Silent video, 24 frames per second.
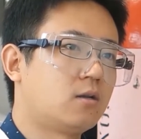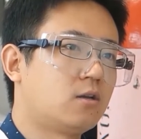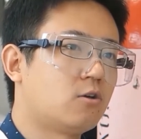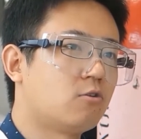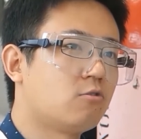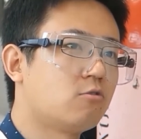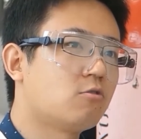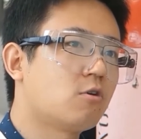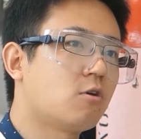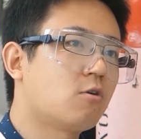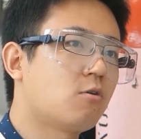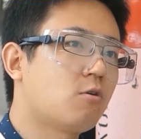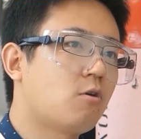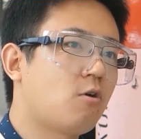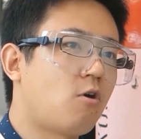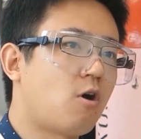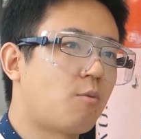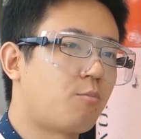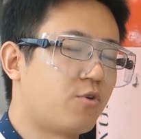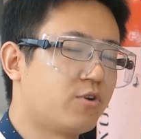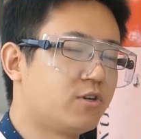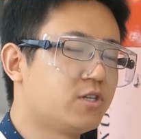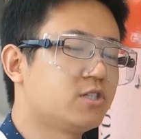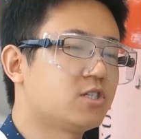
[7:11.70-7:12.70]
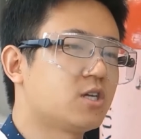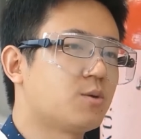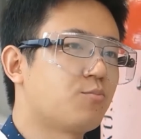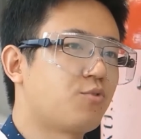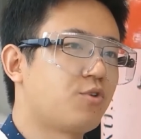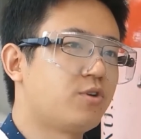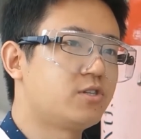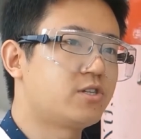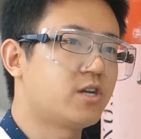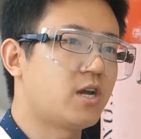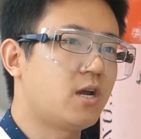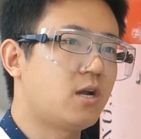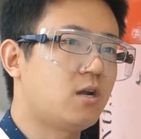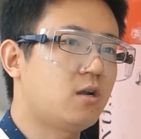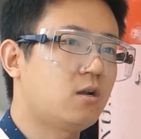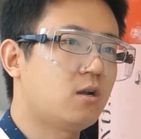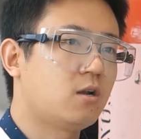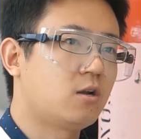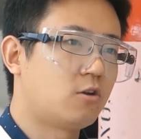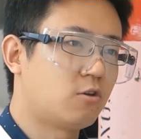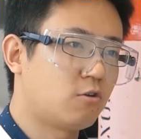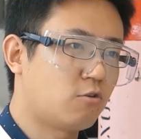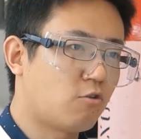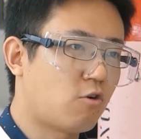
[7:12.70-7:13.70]
lower operating temperature,
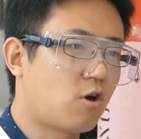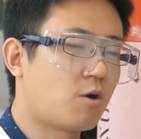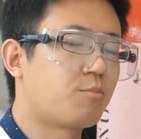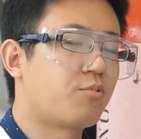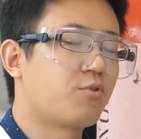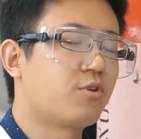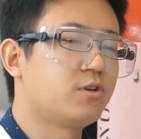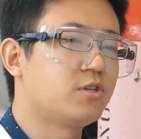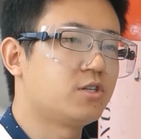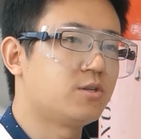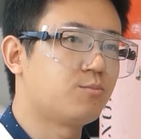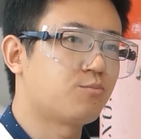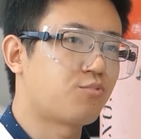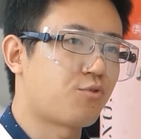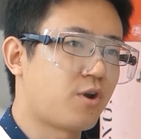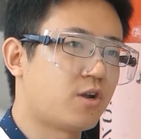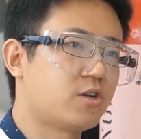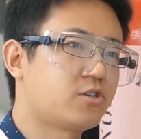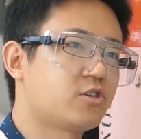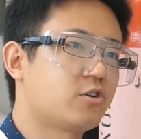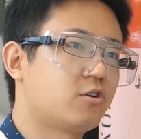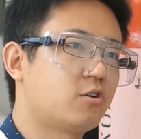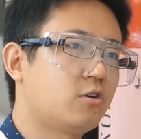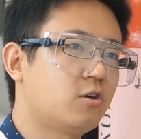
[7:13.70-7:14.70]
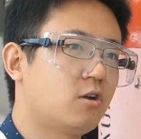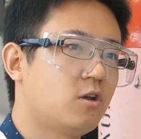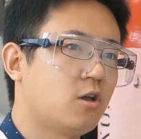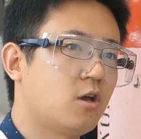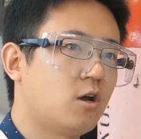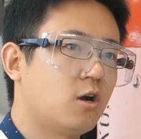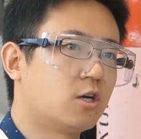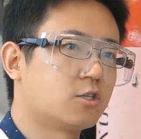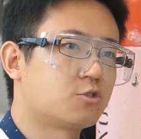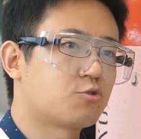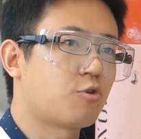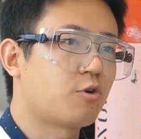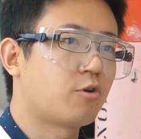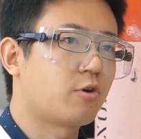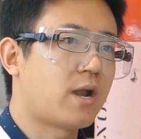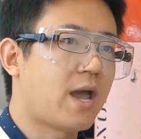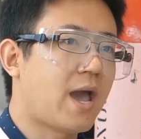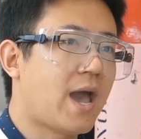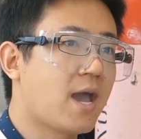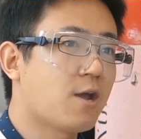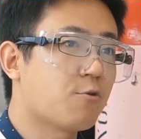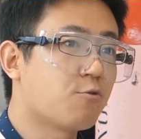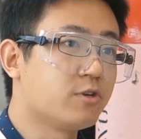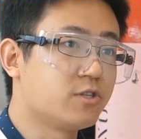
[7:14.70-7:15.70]
low operating pressure, as well
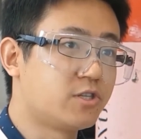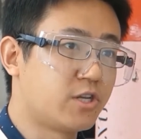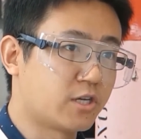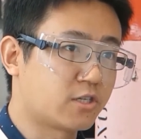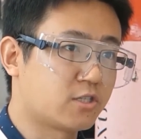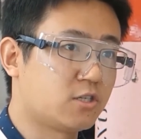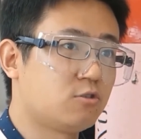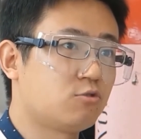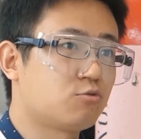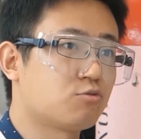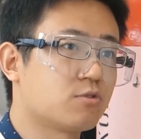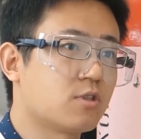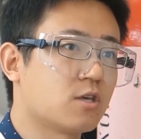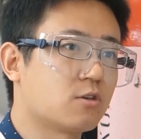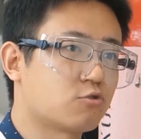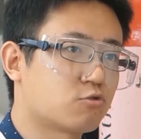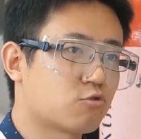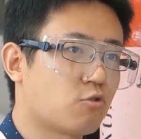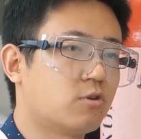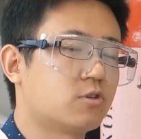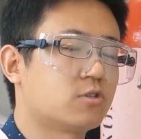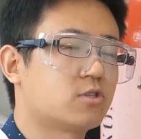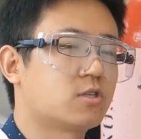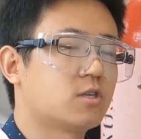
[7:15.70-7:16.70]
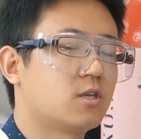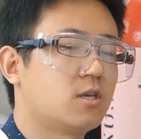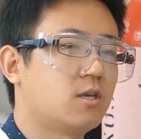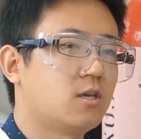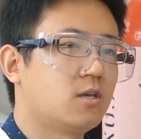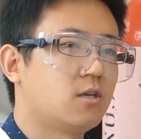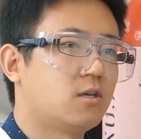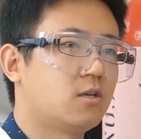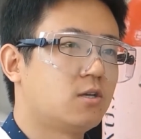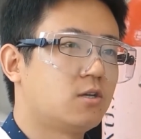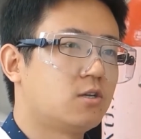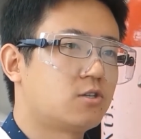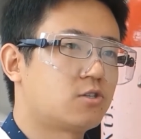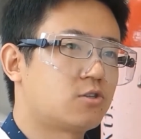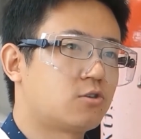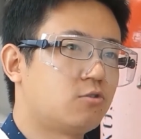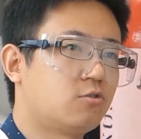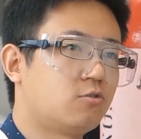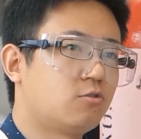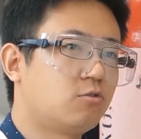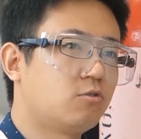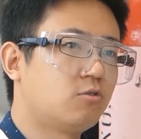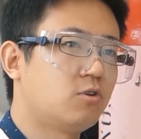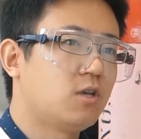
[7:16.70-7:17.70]
as high rejection to the source.
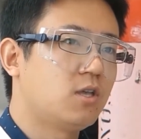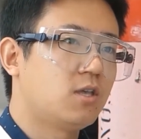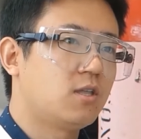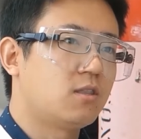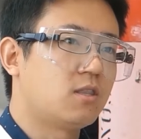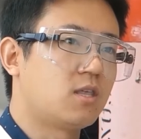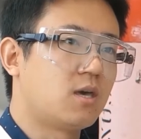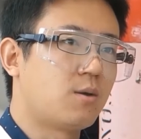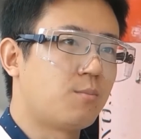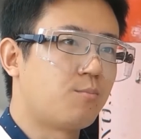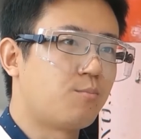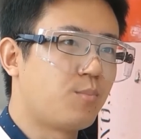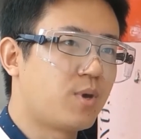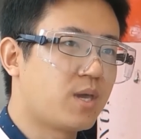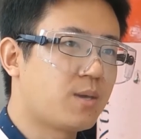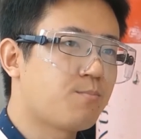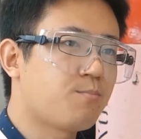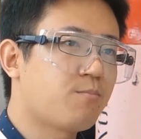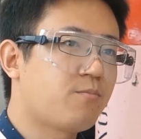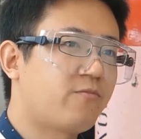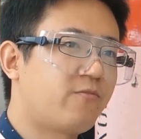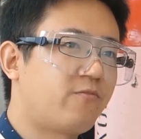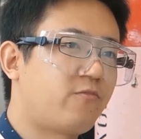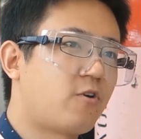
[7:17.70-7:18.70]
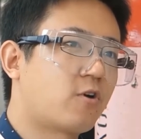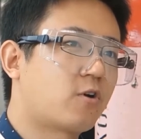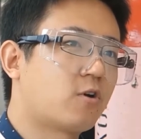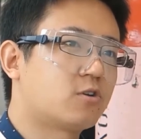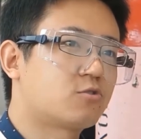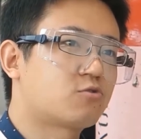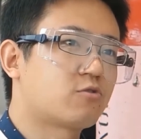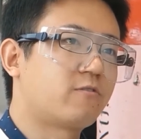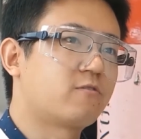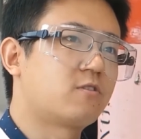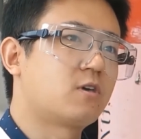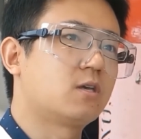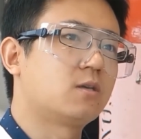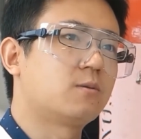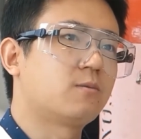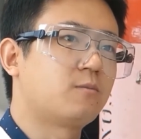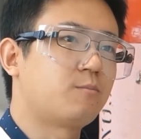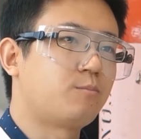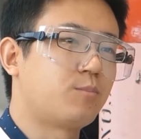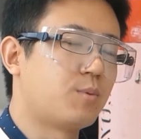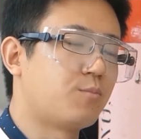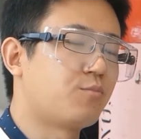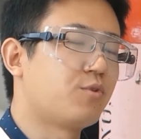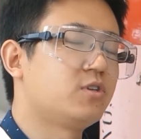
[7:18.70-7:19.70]
So the main focus of the
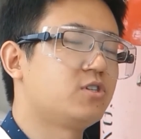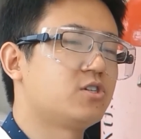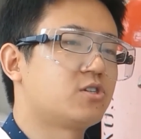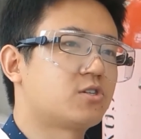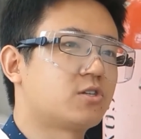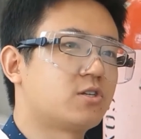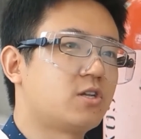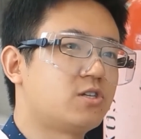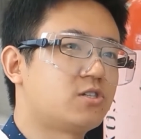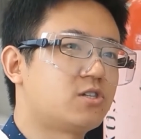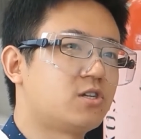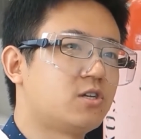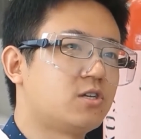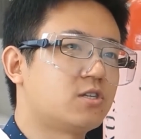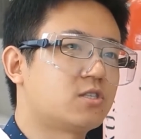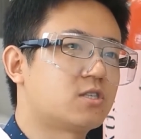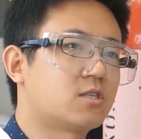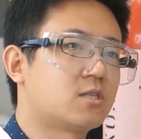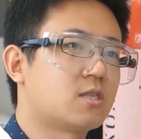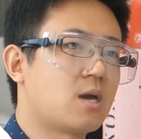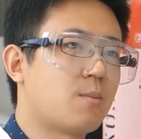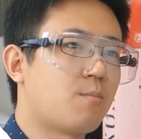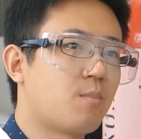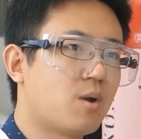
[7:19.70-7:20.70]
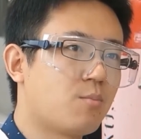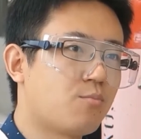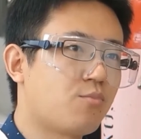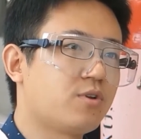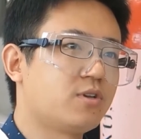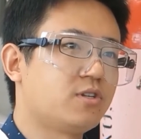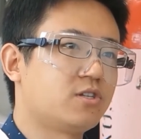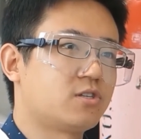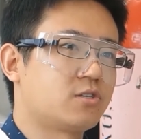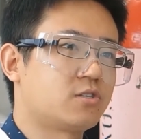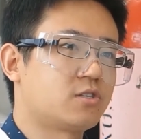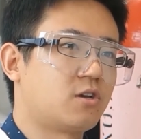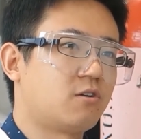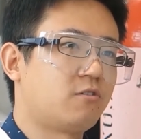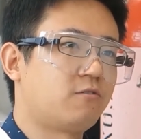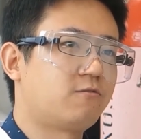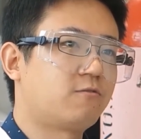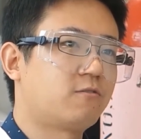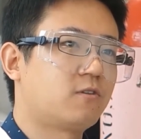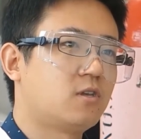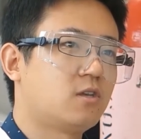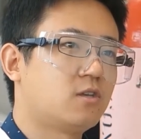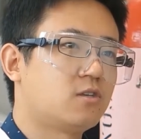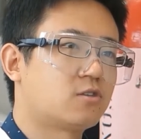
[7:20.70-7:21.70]
membrane distillation is the membrane itself.
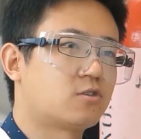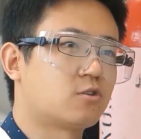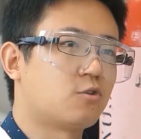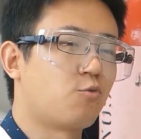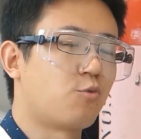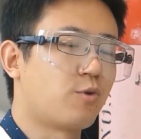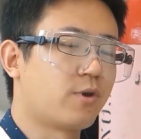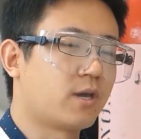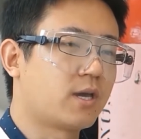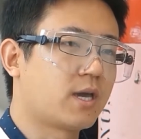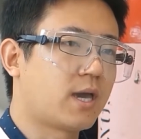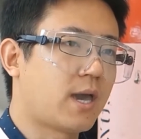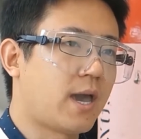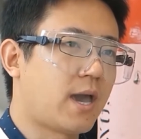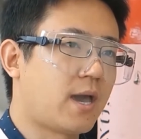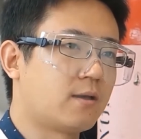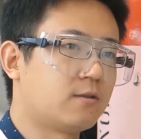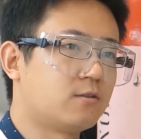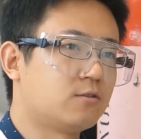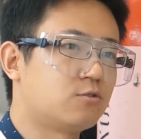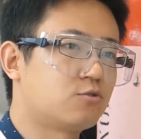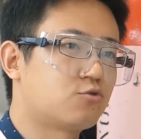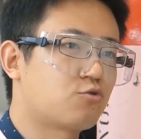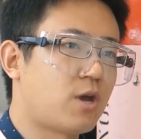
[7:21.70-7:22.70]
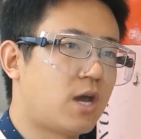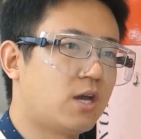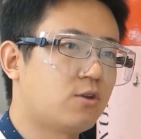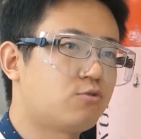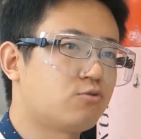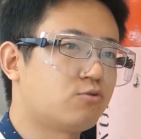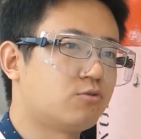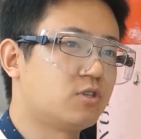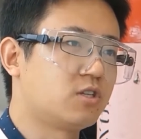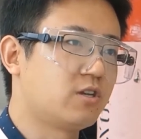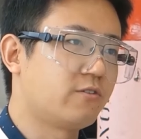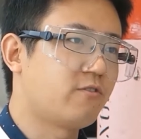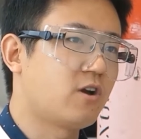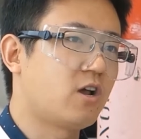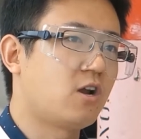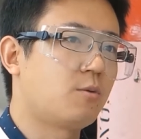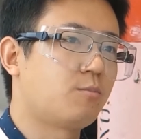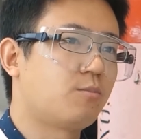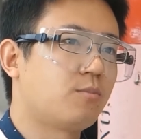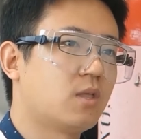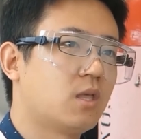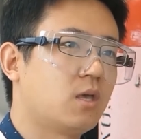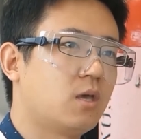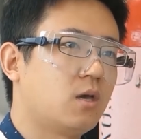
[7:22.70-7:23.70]
So we can try to
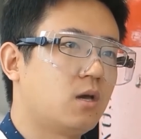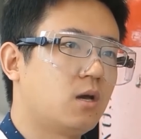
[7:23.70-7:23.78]
develop